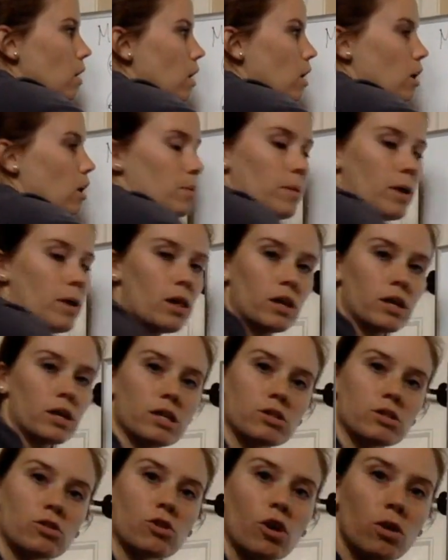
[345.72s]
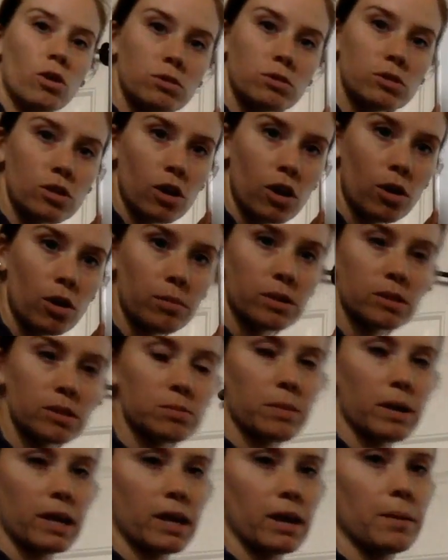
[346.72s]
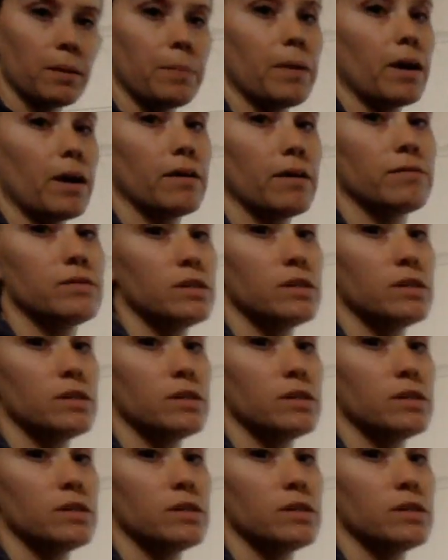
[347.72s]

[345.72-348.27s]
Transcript: A homologous chromosome is made up of